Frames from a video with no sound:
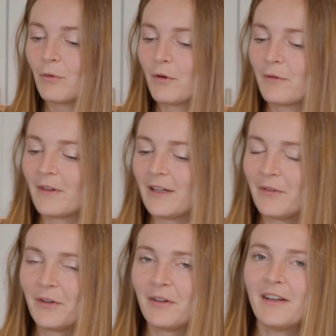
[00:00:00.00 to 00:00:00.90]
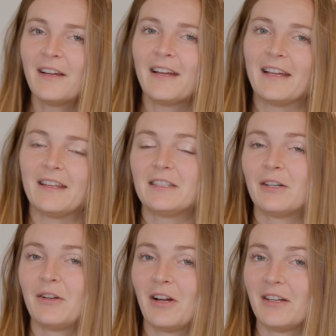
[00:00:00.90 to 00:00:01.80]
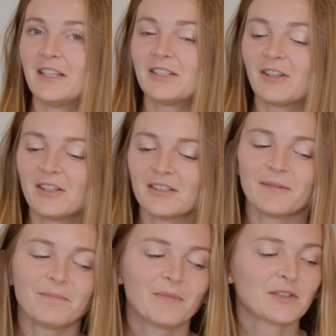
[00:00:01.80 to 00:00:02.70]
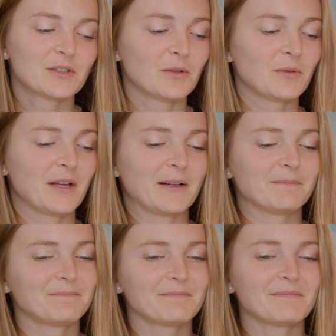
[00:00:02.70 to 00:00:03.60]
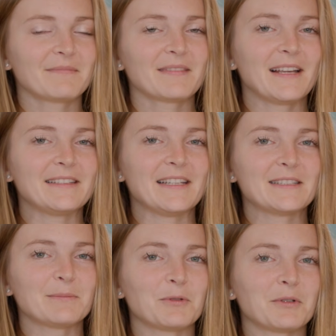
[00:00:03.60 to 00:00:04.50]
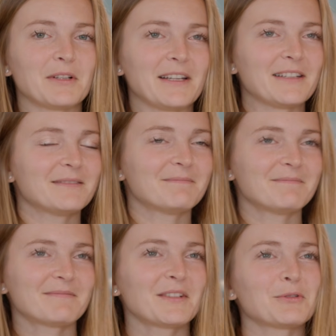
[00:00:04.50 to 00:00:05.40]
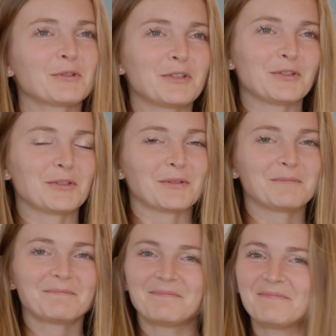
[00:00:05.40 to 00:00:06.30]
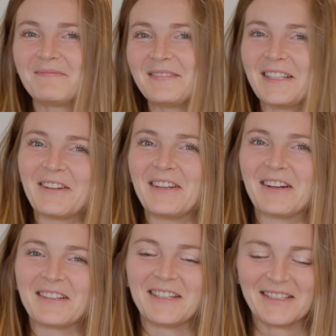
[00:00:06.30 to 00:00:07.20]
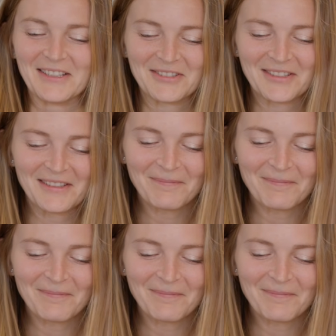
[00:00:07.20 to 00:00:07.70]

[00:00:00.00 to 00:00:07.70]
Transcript: more flavor in the teriyaki sauce so that it tastes more like a traditional teriyaki dish.